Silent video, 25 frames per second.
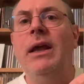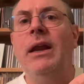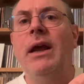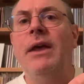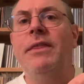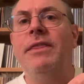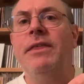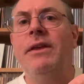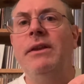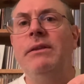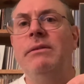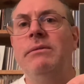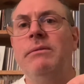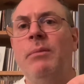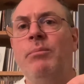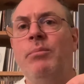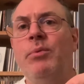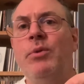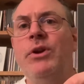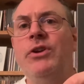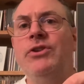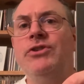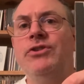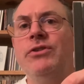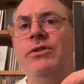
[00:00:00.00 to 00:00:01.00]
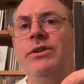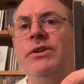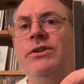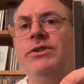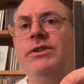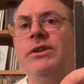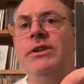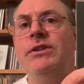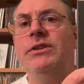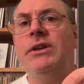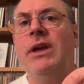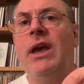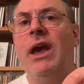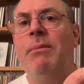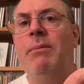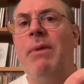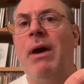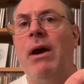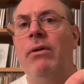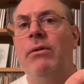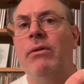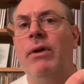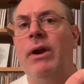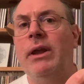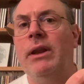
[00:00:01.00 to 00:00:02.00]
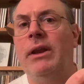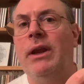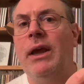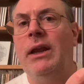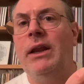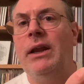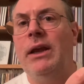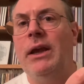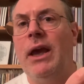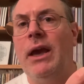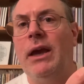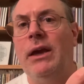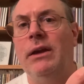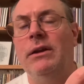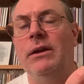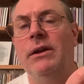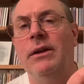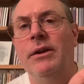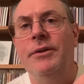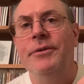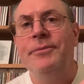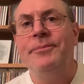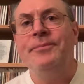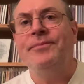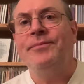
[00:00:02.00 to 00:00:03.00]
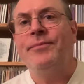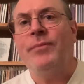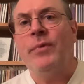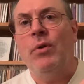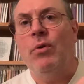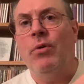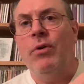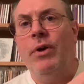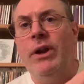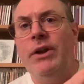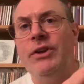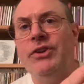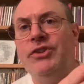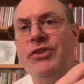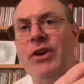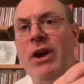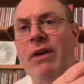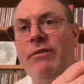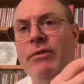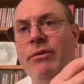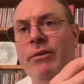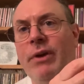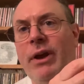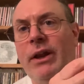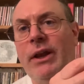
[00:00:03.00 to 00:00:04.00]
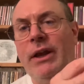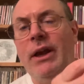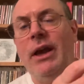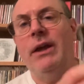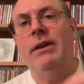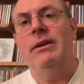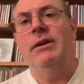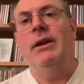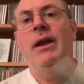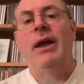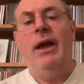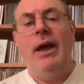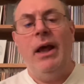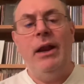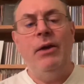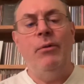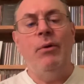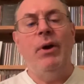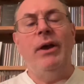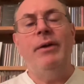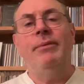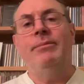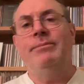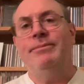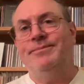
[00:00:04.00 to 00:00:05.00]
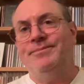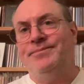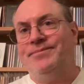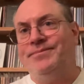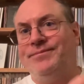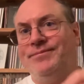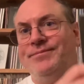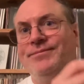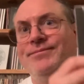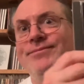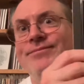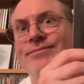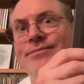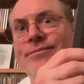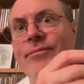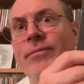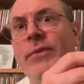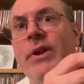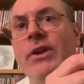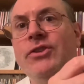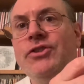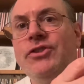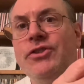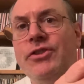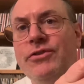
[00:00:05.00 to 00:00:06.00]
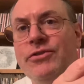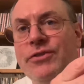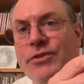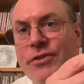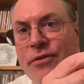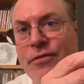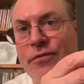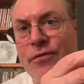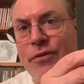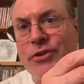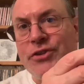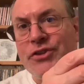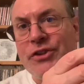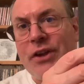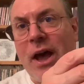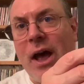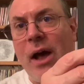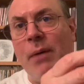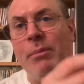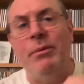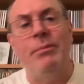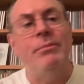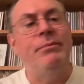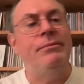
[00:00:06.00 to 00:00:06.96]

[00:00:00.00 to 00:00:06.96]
I think, I'm pretty sure these things came out right in 88 or 87 or 88. Anyway, it's just their first album.